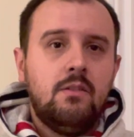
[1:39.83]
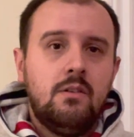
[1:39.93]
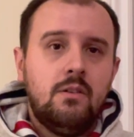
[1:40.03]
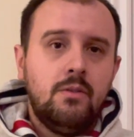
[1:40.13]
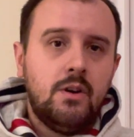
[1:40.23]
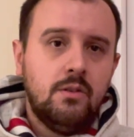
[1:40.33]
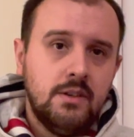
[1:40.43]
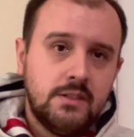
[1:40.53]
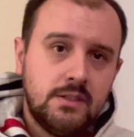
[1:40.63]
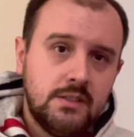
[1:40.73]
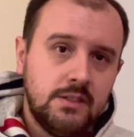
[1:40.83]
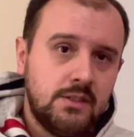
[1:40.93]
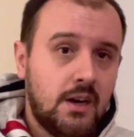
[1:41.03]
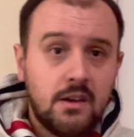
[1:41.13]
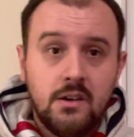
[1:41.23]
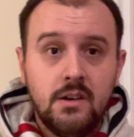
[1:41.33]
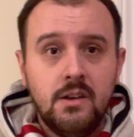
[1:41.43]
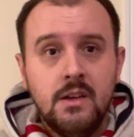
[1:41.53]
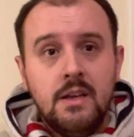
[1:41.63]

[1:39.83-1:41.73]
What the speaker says: oh no, this is not good,